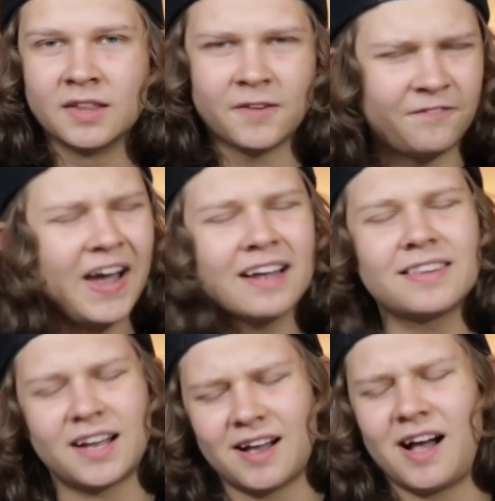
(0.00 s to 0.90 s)
The
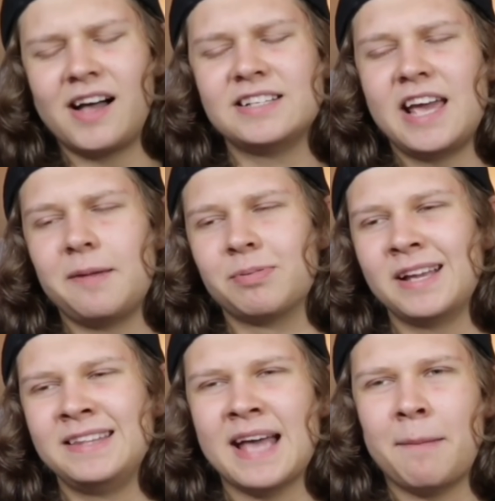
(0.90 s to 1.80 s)
fact that Kanye
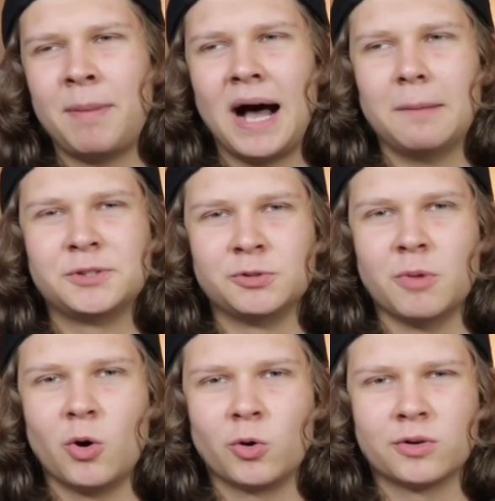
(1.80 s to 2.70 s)
played that Pop
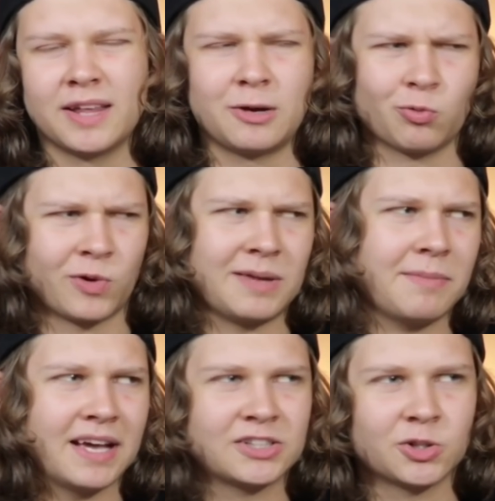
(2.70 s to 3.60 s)
Smoke like
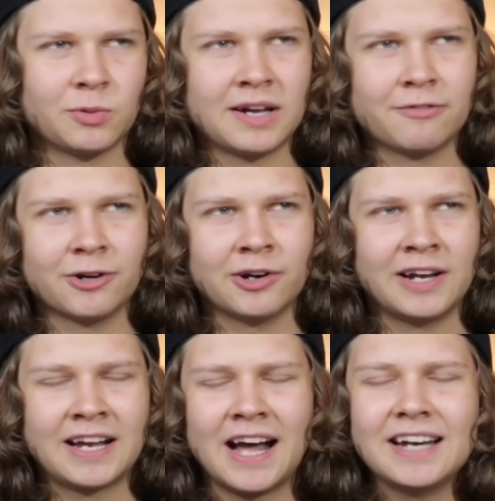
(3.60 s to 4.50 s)
remix or whatever,
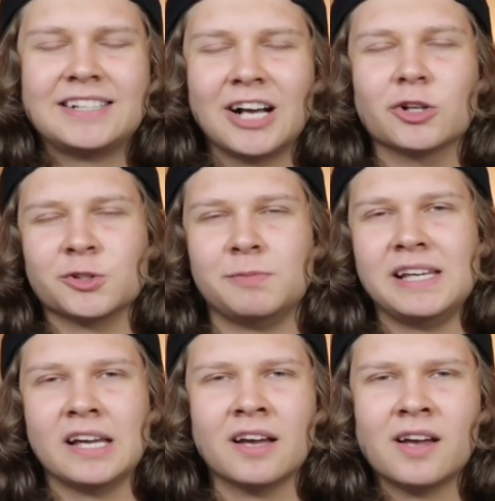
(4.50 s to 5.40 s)
it kind of tells
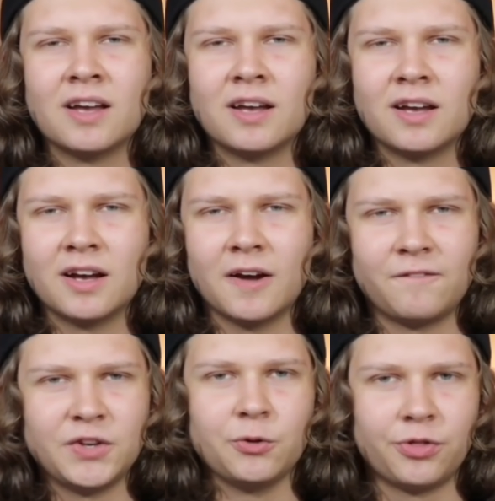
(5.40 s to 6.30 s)
me a few